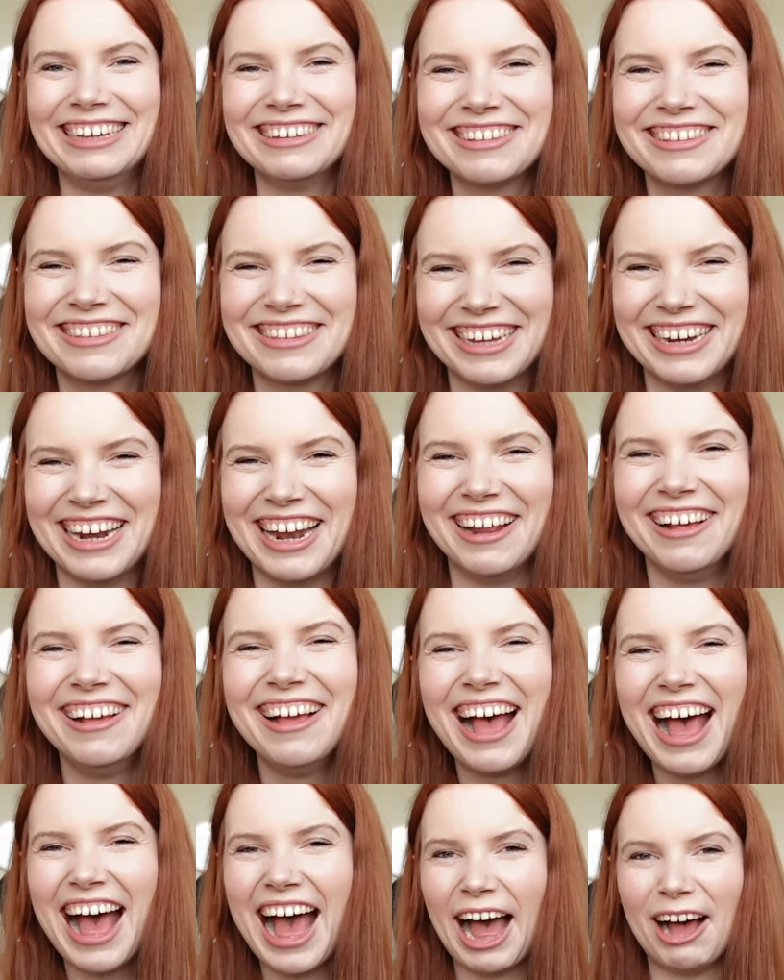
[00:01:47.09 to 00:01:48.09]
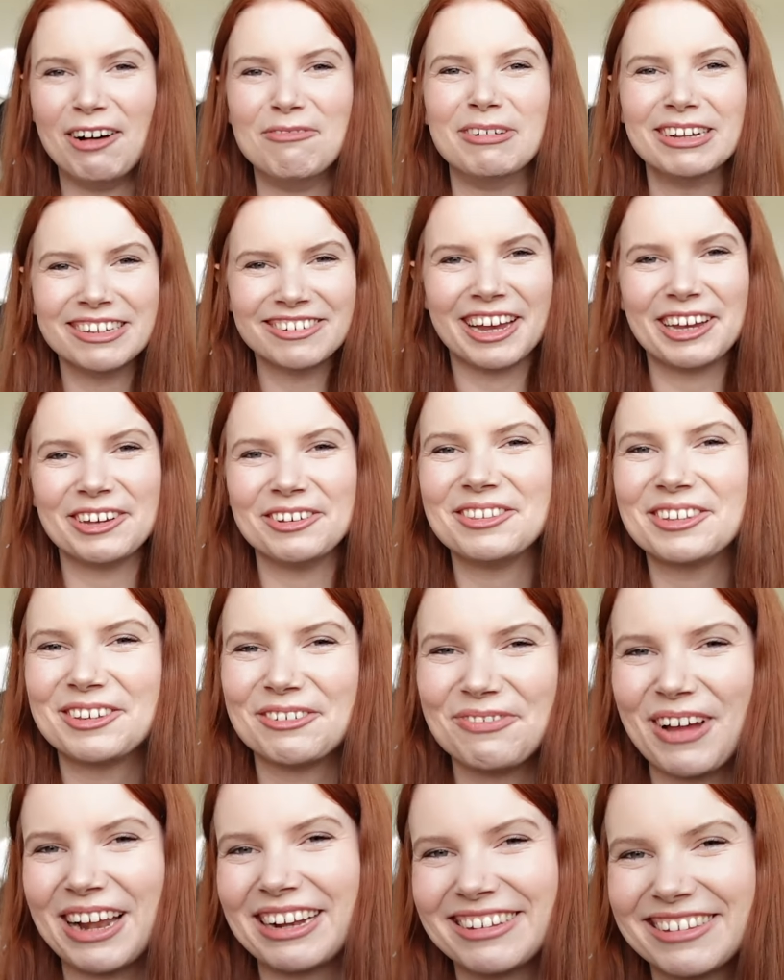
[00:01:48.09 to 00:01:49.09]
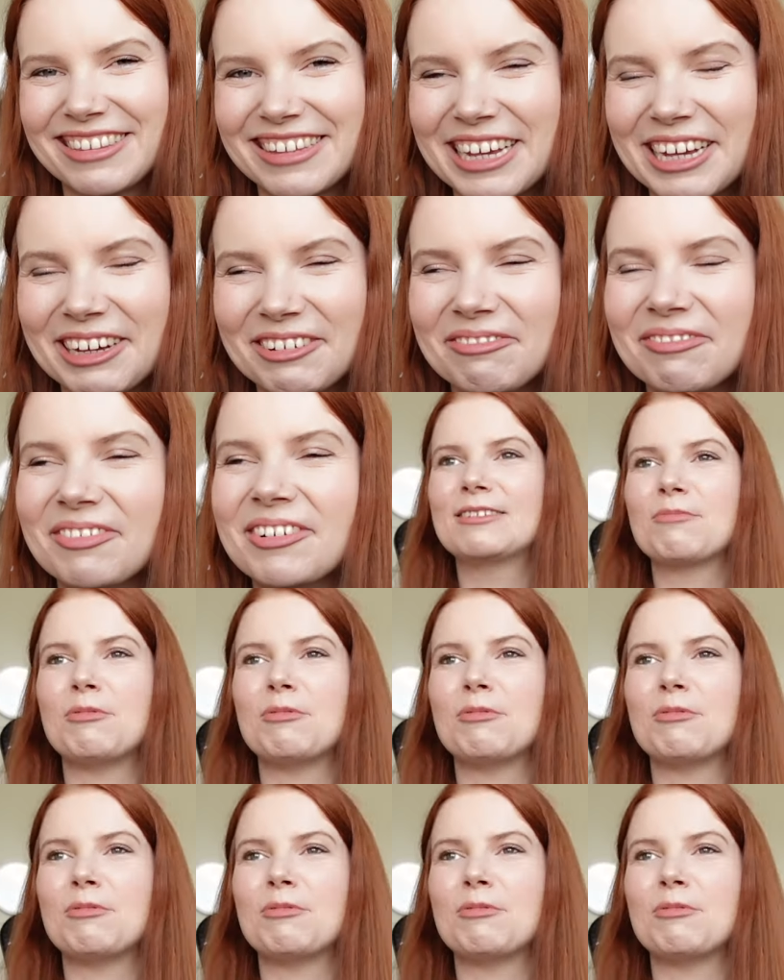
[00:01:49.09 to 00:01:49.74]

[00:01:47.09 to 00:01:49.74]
is and how much I used to fancy him.